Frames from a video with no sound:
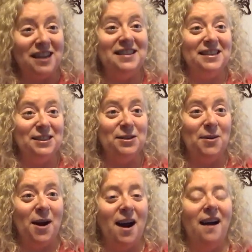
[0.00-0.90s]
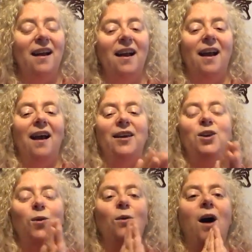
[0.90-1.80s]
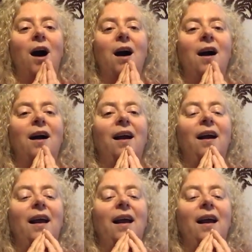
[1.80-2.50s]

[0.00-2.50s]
You are enough just as you are.